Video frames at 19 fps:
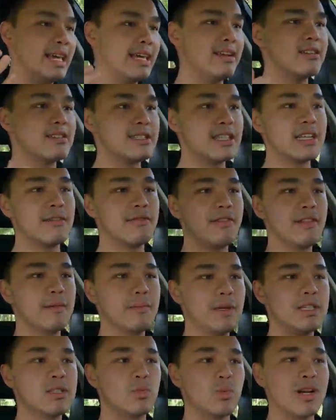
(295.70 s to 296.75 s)
here inside the
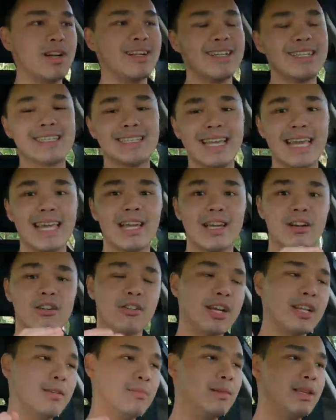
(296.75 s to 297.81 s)
Philippines where it is
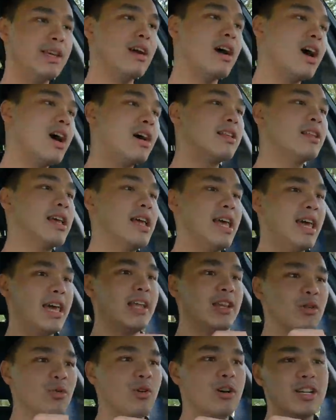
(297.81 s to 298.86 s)
incredibly hot
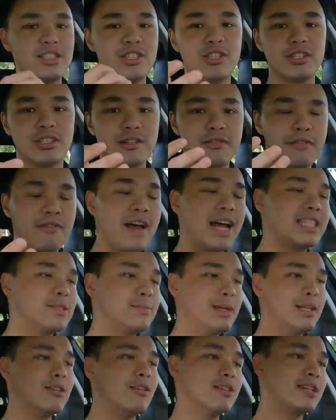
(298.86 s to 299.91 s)
and you want to adjust your fan
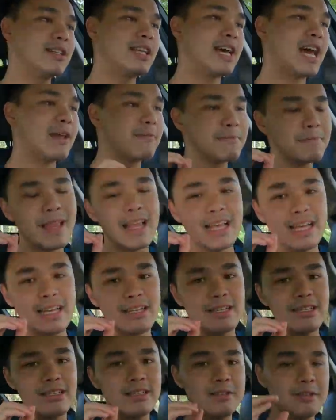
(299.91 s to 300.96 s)
speed all the time,
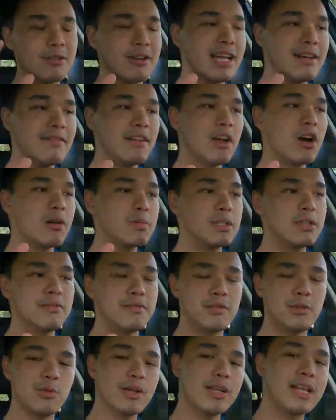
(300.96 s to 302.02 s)
you don't have the option
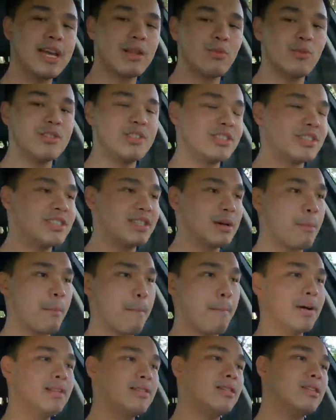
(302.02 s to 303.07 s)
of doing that with just
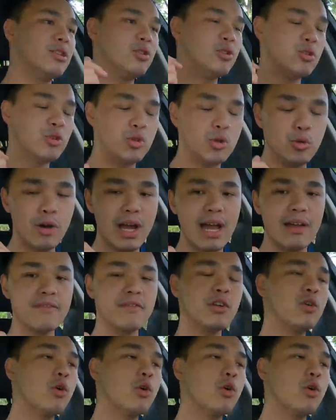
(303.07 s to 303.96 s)
some button. You do have to